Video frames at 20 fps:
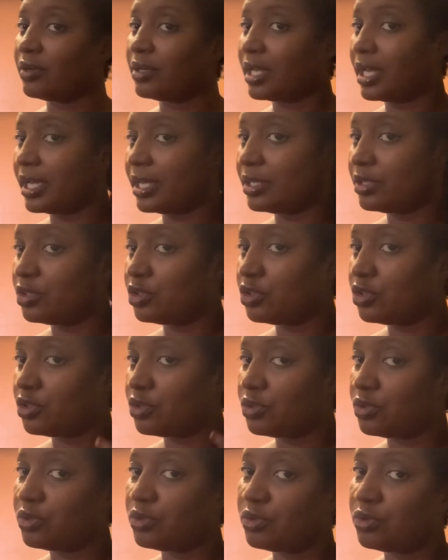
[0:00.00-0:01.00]

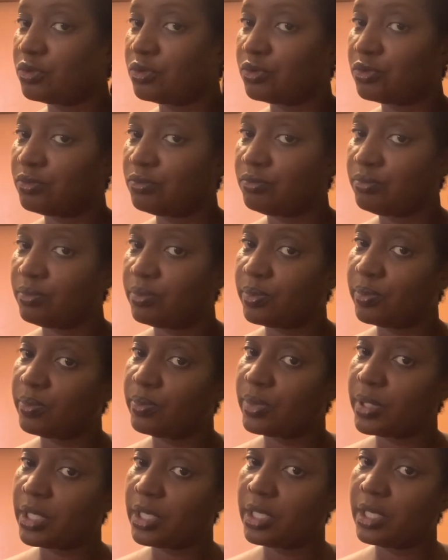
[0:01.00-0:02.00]
Nice
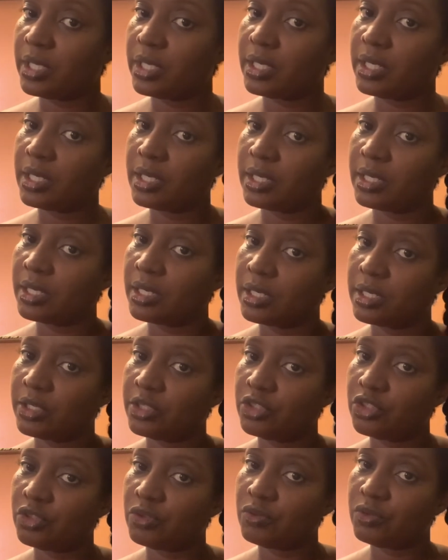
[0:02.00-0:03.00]
big
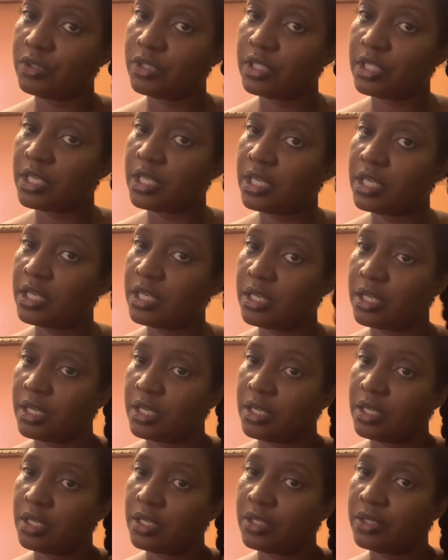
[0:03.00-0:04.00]
juicy
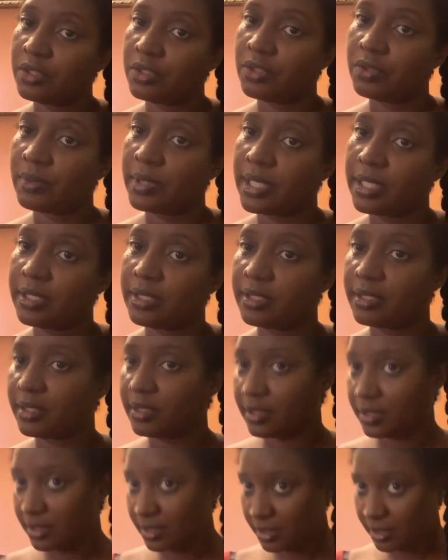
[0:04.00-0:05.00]

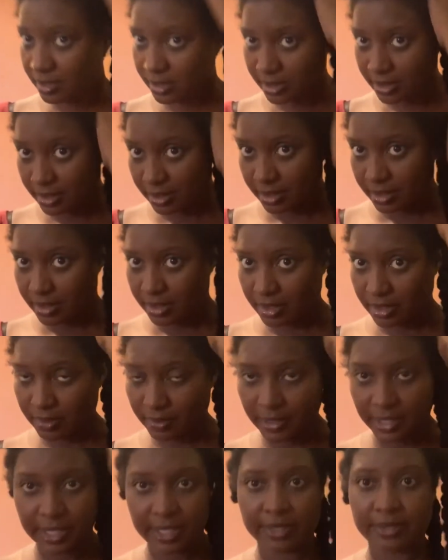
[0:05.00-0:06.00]
twists. All
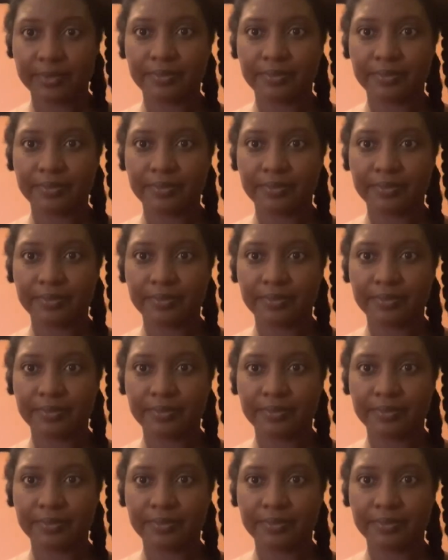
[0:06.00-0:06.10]
right,